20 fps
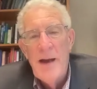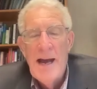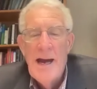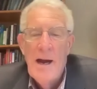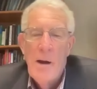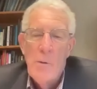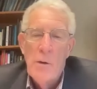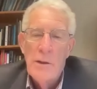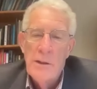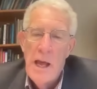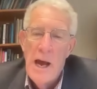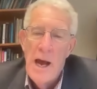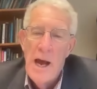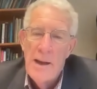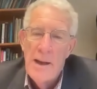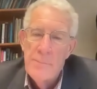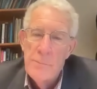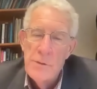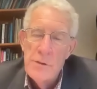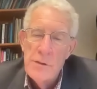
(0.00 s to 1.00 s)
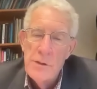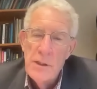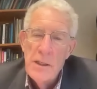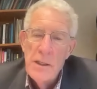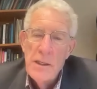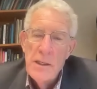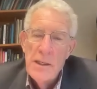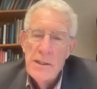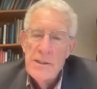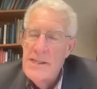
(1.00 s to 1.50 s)
our lives.
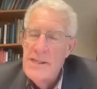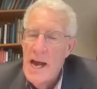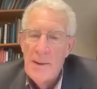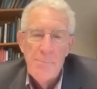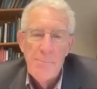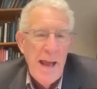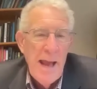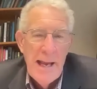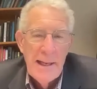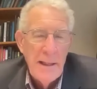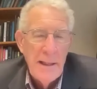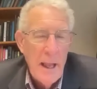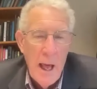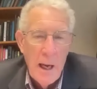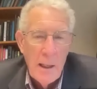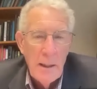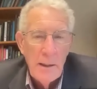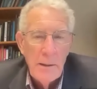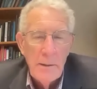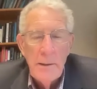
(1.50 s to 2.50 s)
It's not bad luck.